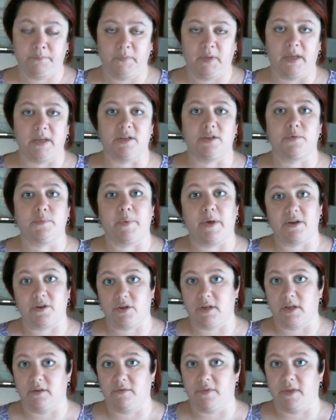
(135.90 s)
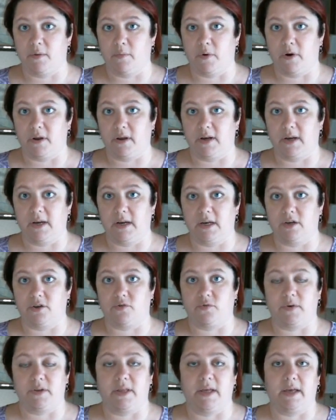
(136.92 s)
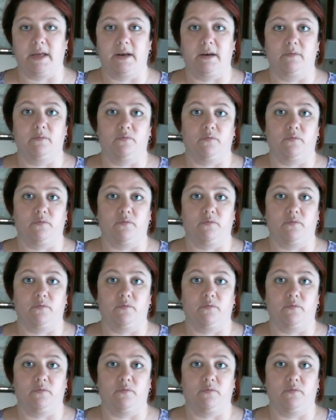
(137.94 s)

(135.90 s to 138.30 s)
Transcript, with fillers: especially if they work in an industry that